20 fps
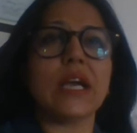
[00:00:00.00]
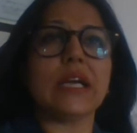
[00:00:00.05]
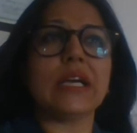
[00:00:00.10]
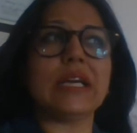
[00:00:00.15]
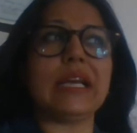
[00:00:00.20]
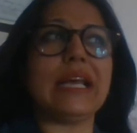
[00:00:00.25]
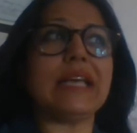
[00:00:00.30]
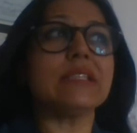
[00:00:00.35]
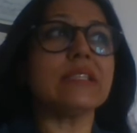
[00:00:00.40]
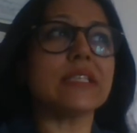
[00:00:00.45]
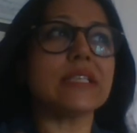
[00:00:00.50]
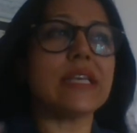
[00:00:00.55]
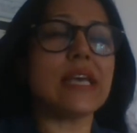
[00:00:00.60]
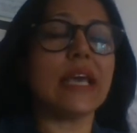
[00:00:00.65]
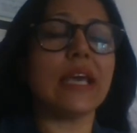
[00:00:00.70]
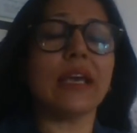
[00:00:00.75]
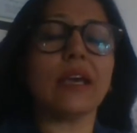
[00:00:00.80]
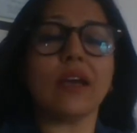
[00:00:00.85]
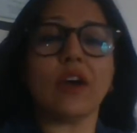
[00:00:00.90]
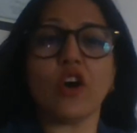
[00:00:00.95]

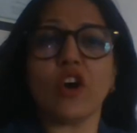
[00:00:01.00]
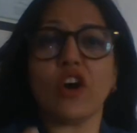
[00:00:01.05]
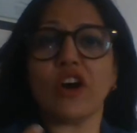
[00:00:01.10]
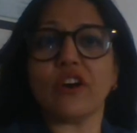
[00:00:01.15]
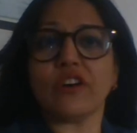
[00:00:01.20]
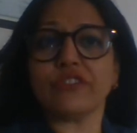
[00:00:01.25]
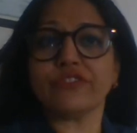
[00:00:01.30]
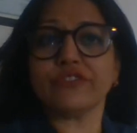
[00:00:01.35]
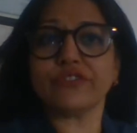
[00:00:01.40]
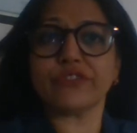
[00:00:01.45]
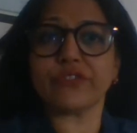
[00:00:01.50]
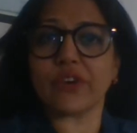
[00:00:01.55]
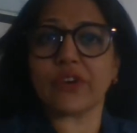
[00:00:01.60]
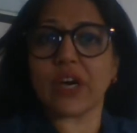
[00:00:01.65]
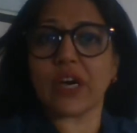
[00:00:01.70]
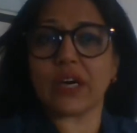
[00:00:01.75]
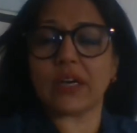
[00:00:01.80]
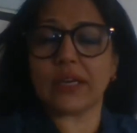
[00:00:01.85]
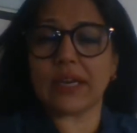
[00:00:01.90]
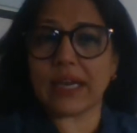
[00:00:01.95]
cleansing of
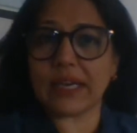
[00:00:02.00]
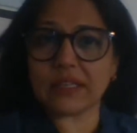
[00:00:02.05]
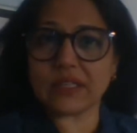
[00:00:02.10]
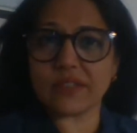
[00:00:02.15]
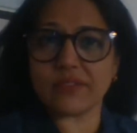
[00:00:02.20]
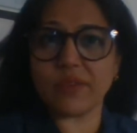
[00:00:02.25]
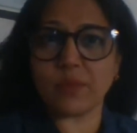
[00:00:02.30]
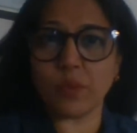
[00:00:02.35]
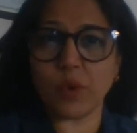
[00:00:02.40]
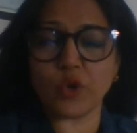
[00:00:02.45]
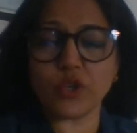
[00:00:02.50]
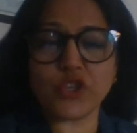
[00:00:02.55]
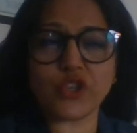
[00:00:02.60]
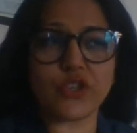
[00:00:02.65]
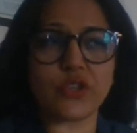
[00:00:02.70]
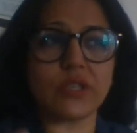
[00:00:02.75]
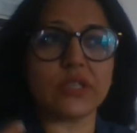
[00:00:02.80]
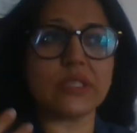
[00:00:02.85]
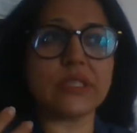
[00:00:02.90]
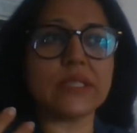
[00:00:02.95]
uh, negative
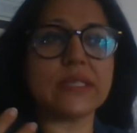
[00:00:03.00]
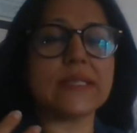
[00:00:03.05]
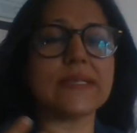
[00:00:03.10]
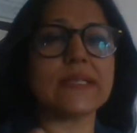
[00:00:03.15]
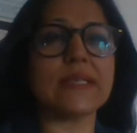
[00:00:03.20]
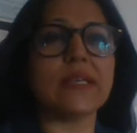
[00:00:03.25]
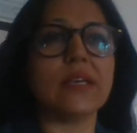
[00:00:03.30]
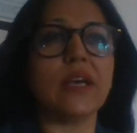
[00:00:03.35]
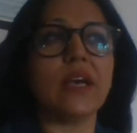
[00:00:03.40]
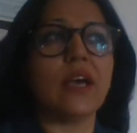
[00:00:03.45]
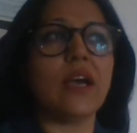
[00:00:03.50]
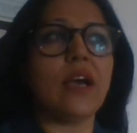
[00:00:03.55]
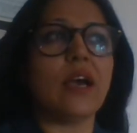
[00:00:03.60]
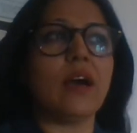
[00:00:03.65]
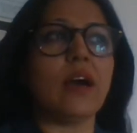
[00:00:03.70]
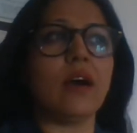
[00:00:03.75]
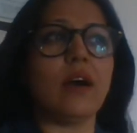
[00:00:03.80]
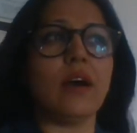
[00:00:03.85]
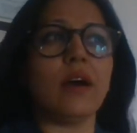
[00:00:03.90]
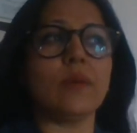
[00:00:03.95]
emotions,
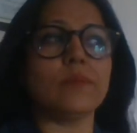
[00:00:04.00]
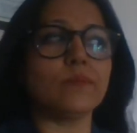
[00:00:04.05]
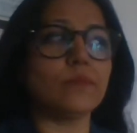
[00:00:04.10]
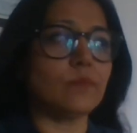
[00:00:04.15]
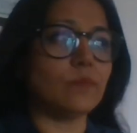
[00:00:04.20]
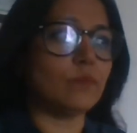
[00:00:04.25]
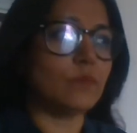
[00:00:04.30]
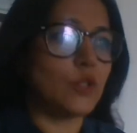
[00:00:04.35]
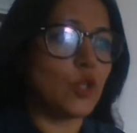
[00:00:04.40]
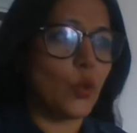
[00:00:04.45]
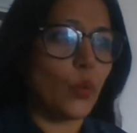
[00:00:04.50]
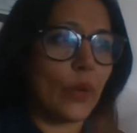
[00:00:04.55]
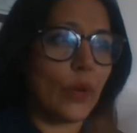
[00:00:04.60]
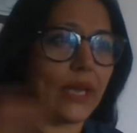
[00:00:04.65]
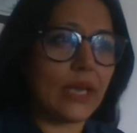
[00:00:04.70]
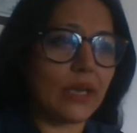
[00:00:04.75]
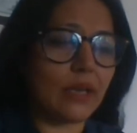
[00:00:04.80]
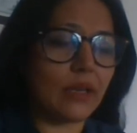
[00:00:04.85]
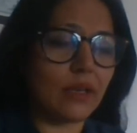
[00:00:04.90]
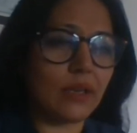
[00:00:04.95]
um,
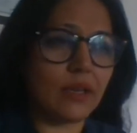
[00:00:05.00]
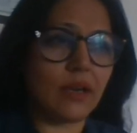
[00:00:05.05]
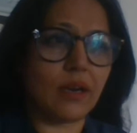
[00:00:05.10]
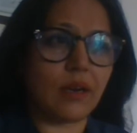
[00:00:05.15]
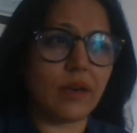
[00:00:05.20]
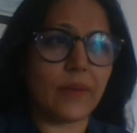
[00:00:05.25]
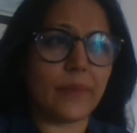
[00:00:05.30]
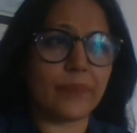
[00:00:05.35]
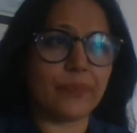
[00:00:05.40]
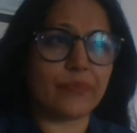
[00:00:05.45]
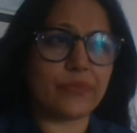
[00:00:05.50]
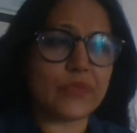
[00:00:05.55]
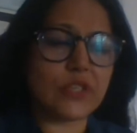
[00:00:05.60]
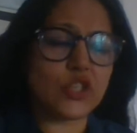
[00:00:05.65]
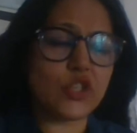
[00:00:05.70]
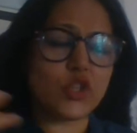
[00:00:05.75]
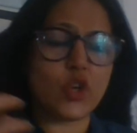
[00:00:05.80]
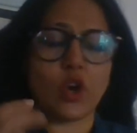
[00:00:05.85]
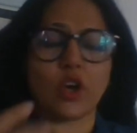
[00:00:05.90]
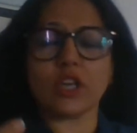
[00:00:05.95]
doing um,
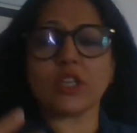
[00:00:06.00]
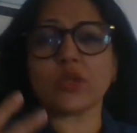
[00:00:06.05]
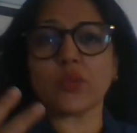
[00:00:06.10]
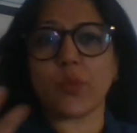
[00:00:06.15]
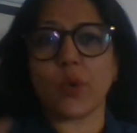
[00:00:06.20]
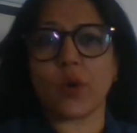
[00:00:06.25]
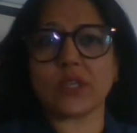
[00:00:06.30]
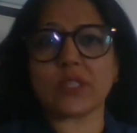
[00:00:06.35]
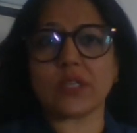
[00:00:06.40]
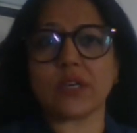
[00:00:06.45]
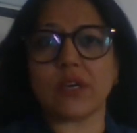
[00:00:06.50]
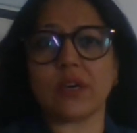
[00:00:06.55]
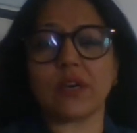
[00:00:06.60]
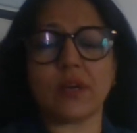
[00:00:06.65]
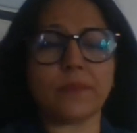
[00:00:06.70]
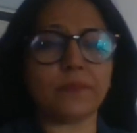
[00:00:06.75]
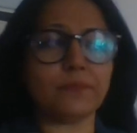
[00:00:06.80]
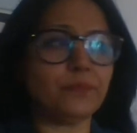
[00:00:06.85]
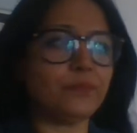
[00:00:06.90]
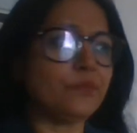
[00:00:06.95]
salt
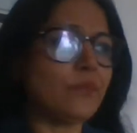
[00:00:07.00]
water,